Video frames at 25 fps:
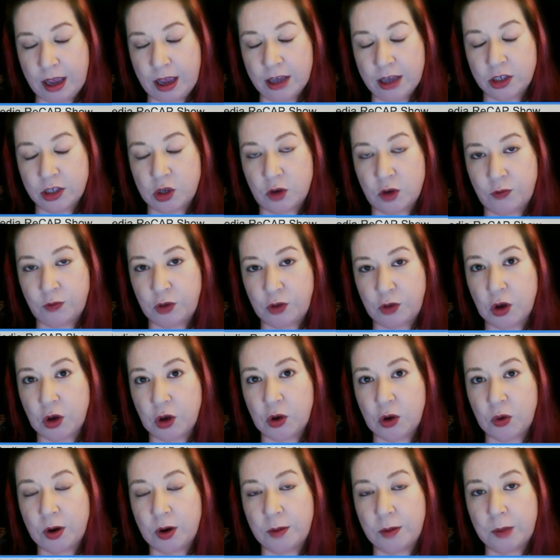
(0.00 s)
So if you go
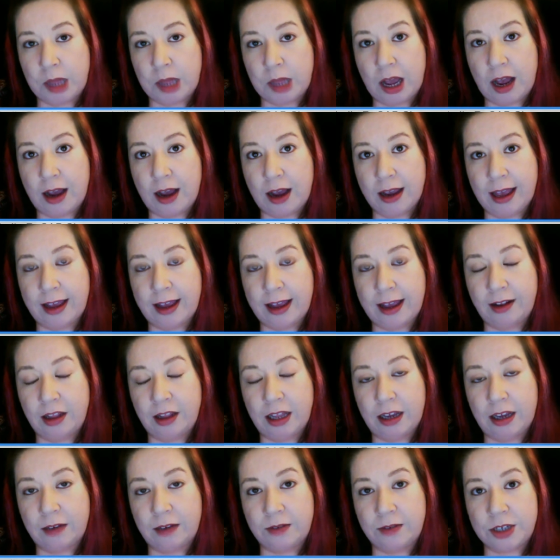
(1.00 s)
to our blog, I'd
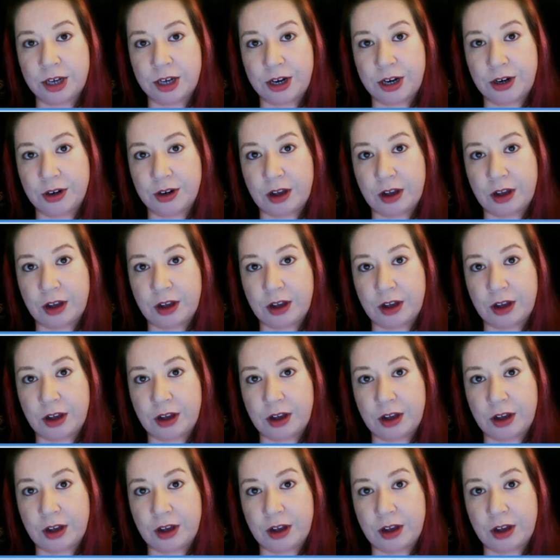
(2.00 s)
love to hear